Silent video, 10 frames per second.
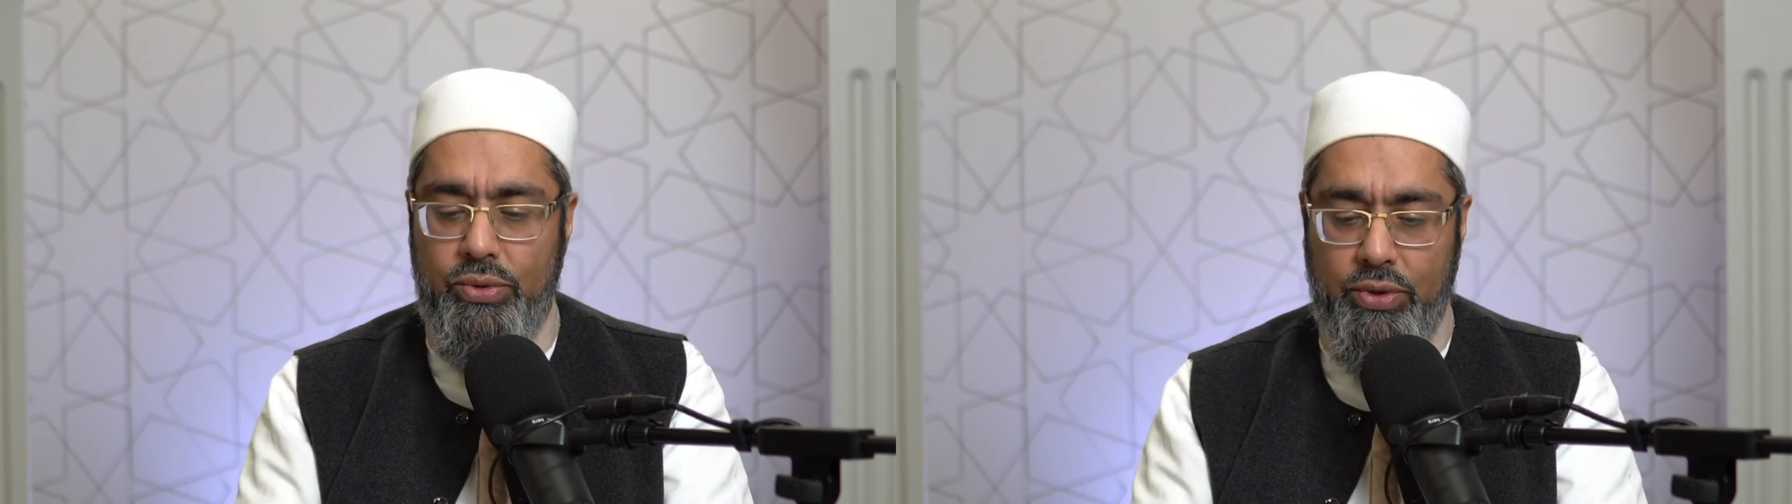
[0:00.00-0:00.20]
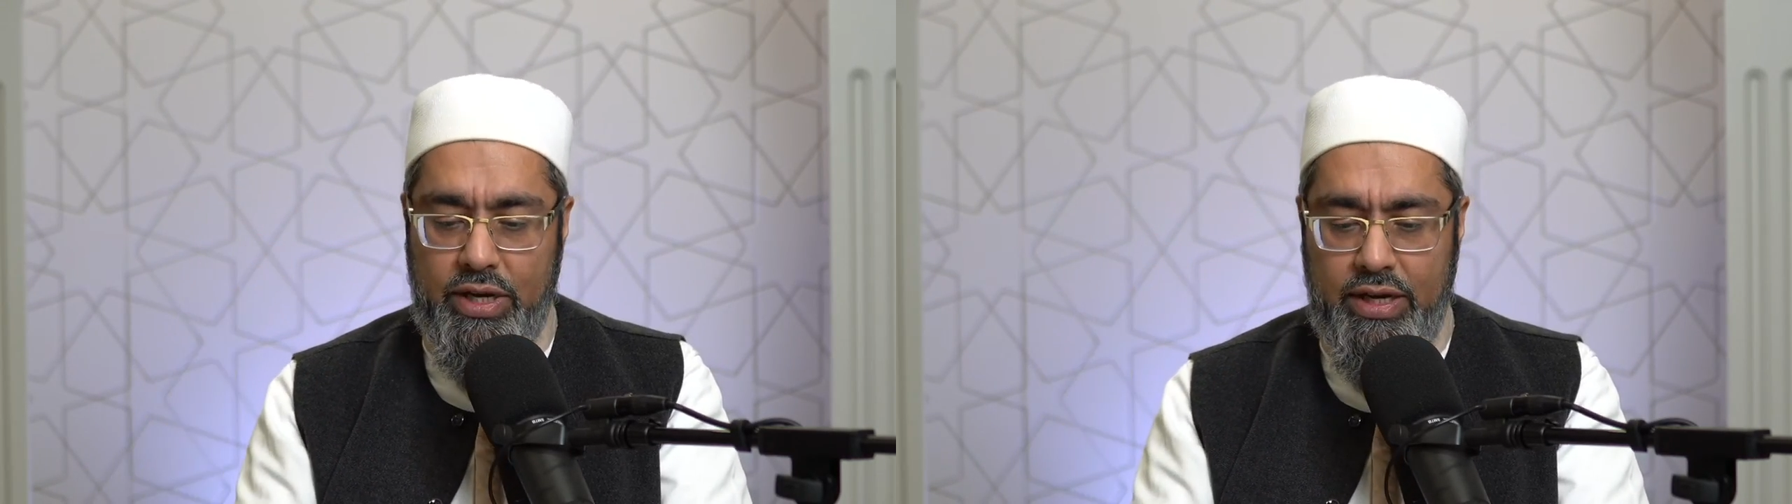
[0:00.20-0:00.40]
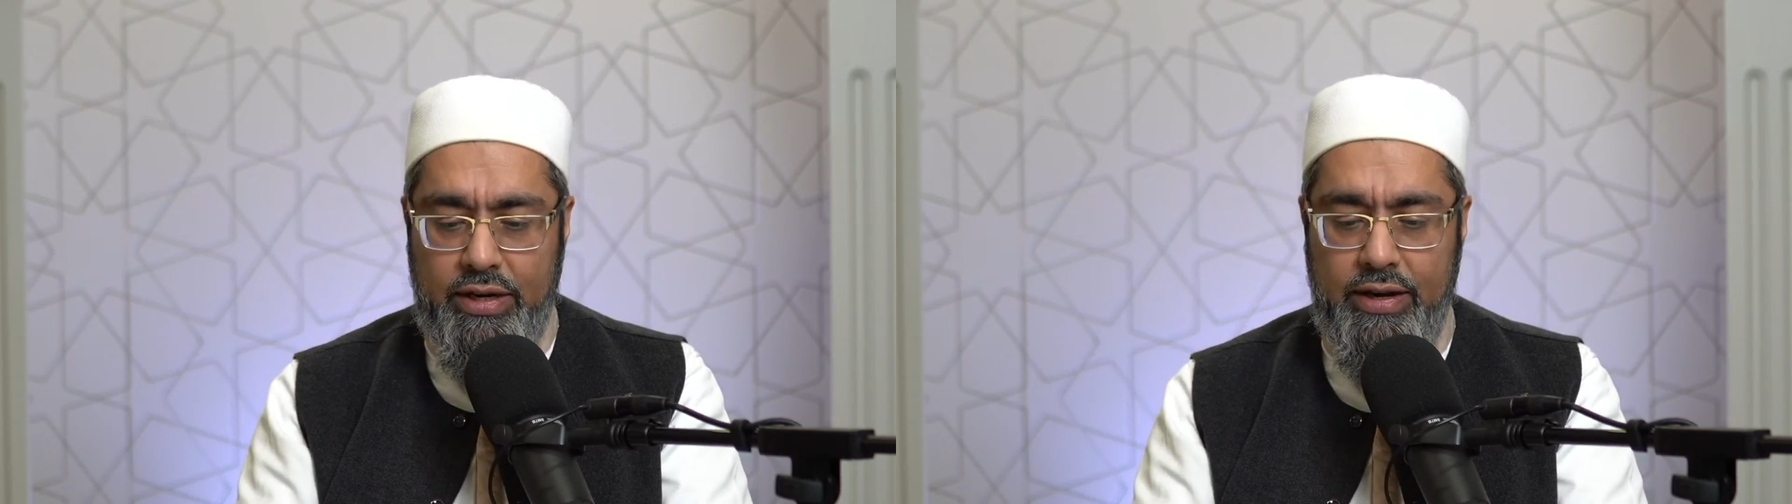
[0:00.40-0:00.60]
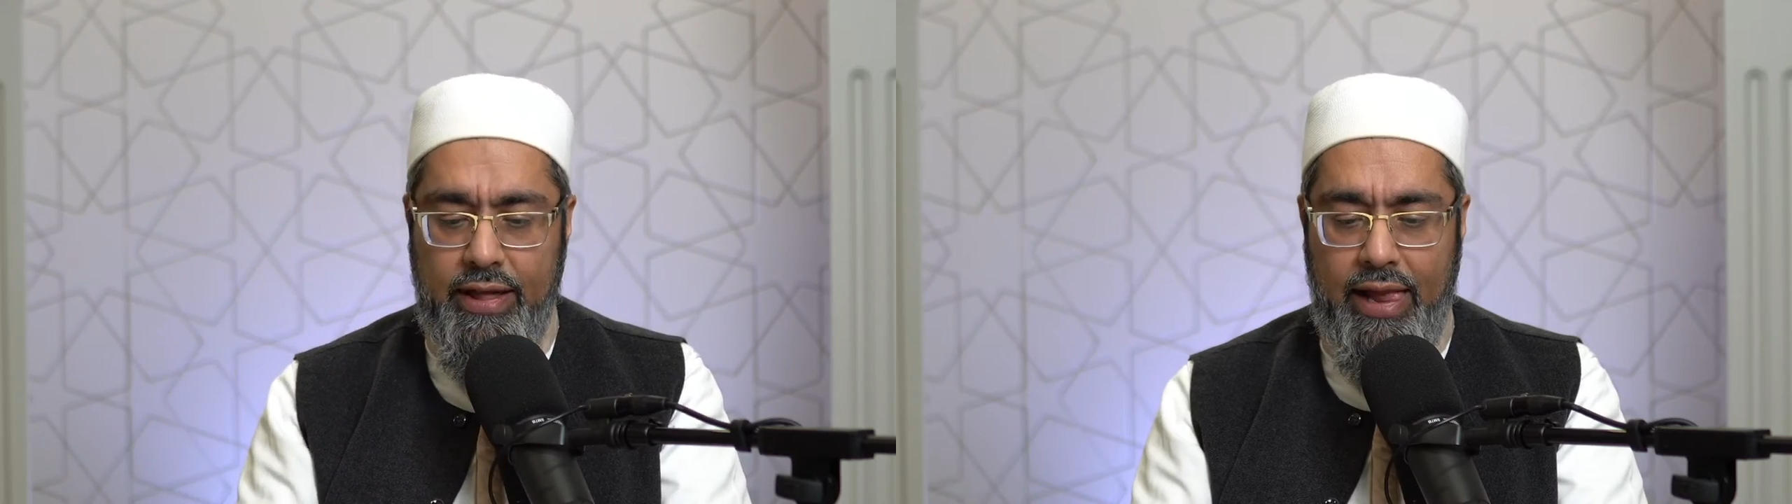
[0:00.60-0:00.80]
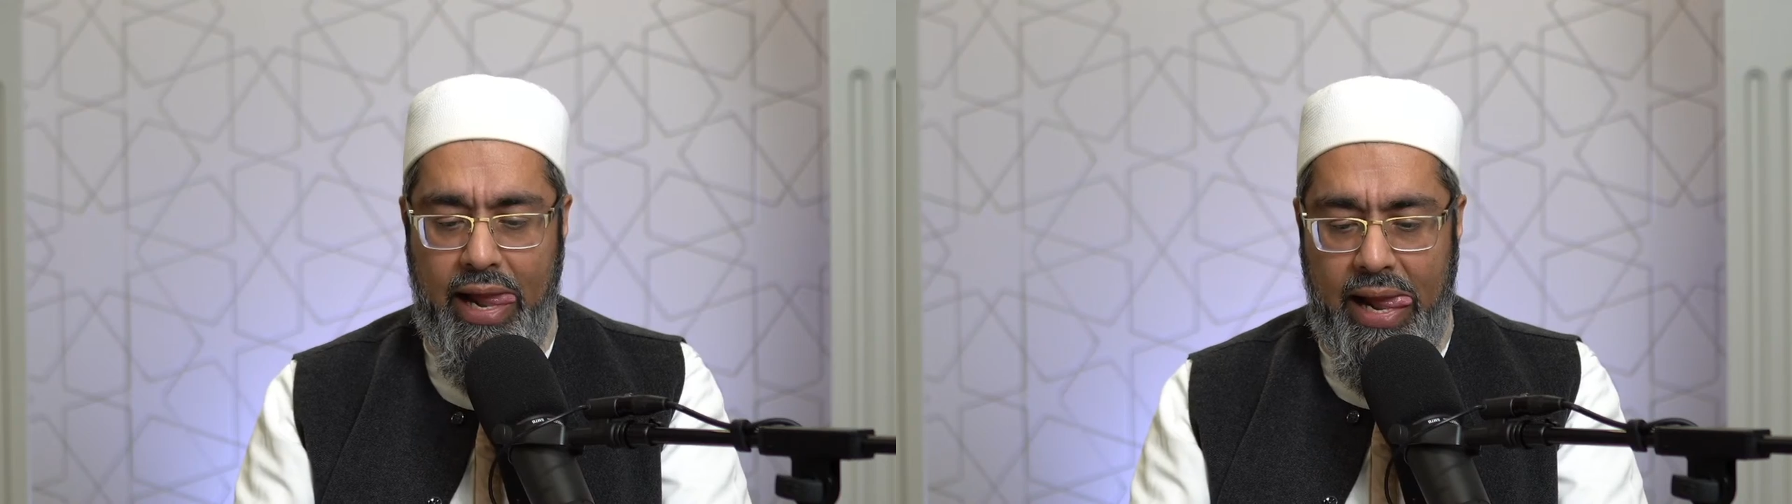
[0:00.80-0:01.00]
Quran.
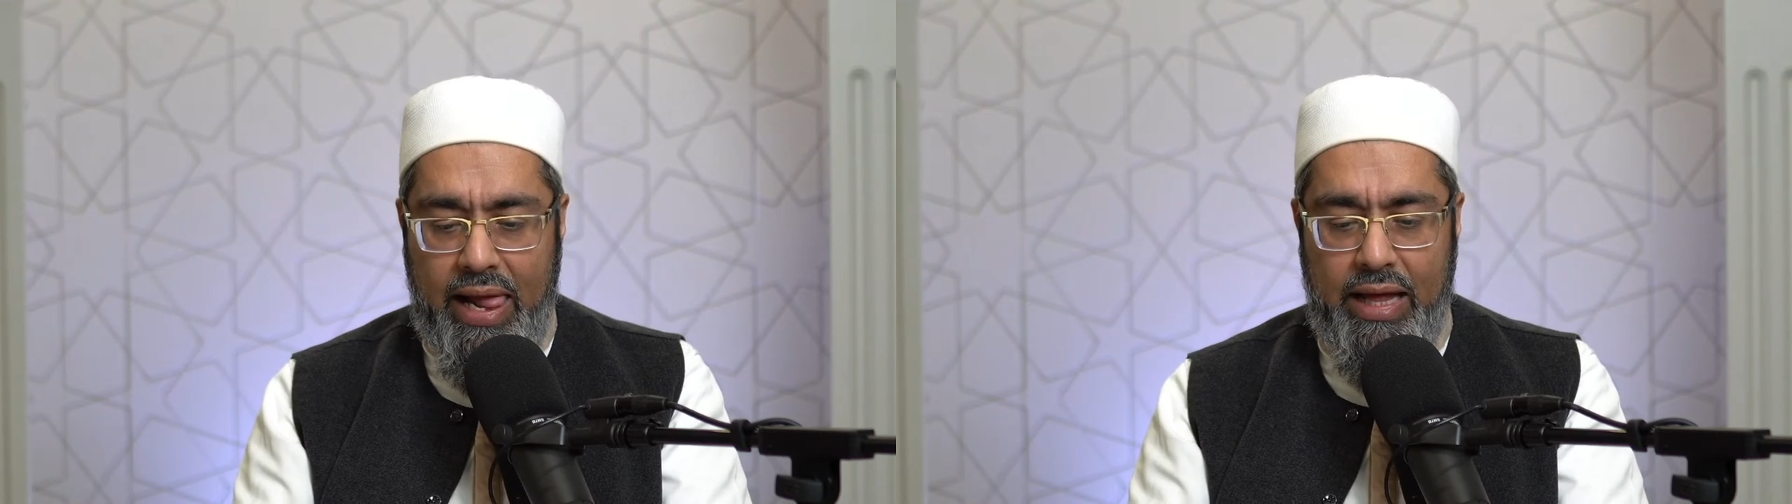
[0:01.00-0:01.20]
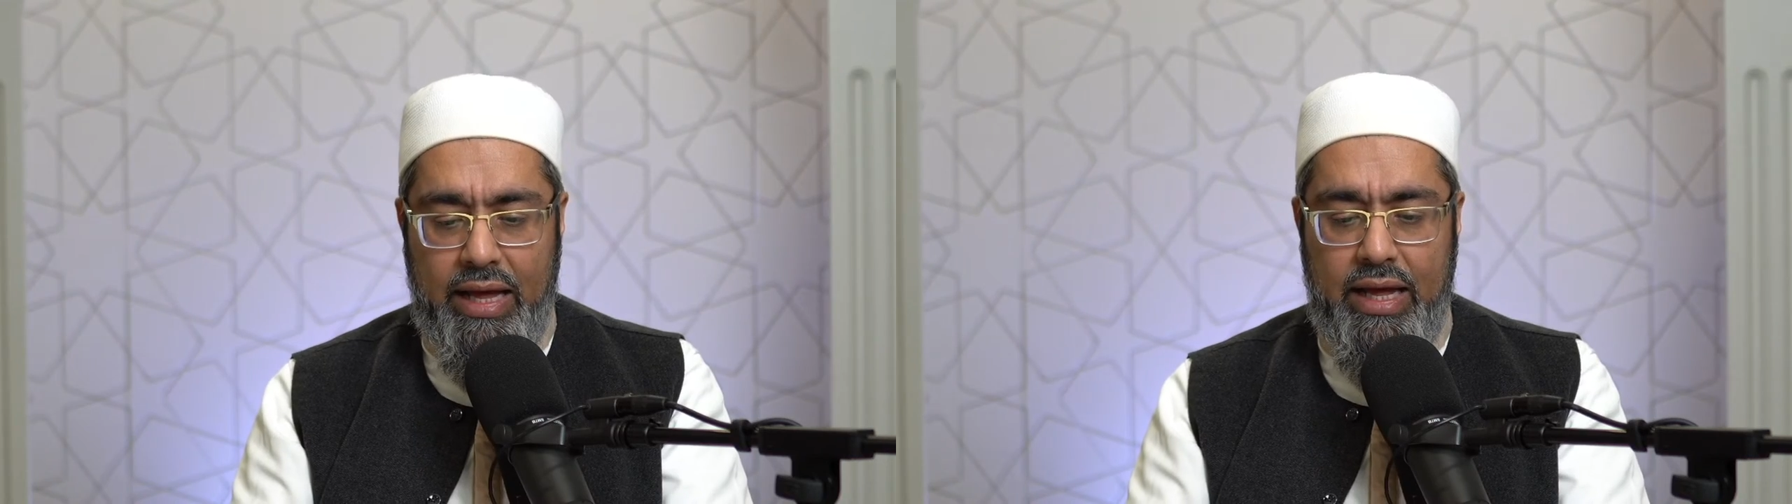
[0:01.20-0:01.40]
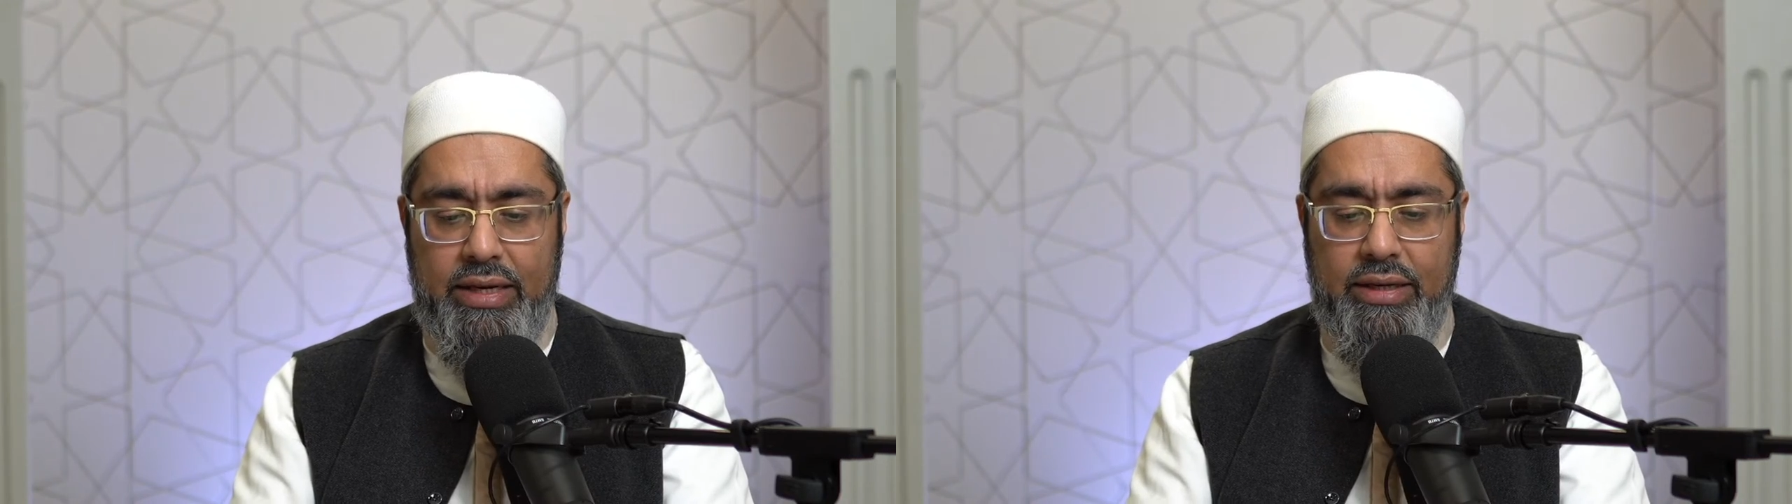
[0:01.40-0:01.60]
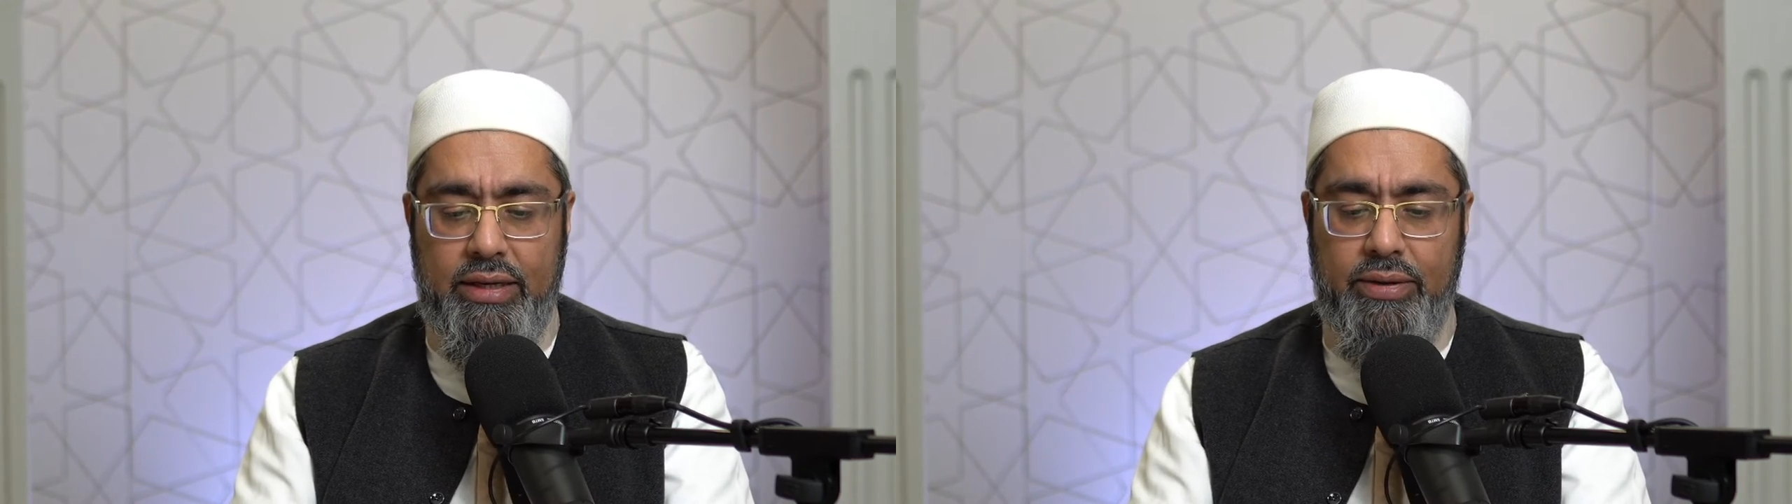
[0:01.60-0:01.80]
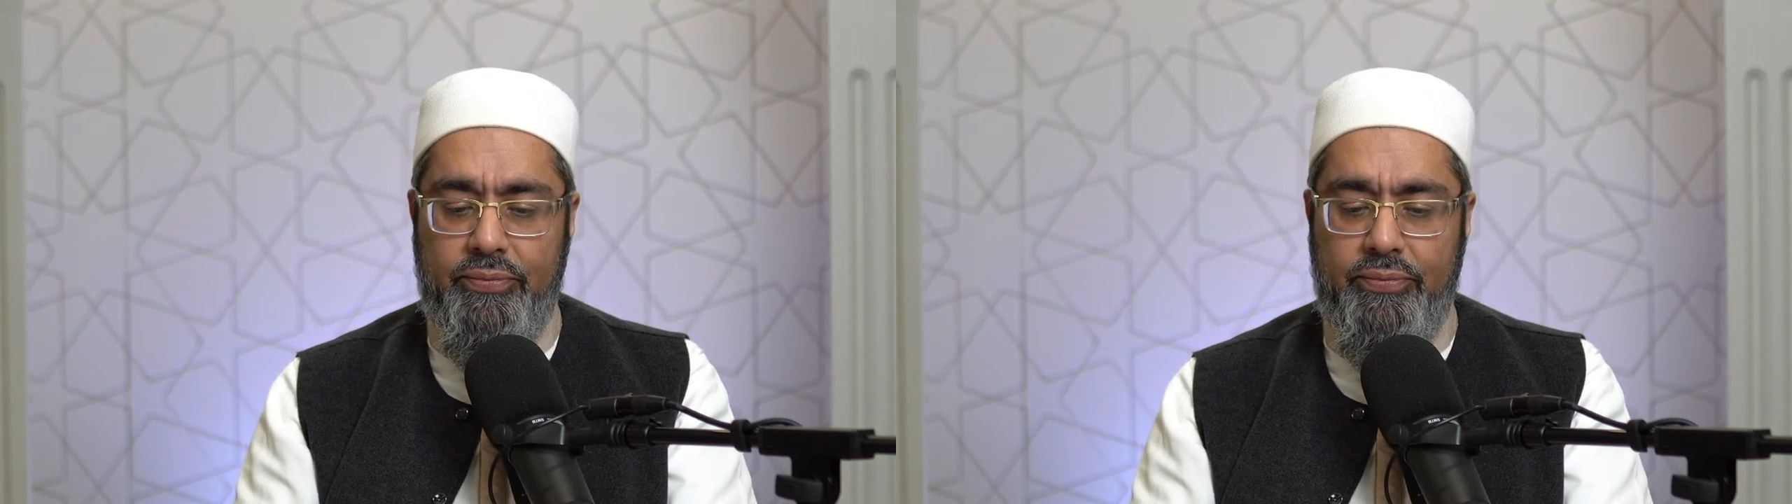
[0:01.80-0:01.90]
And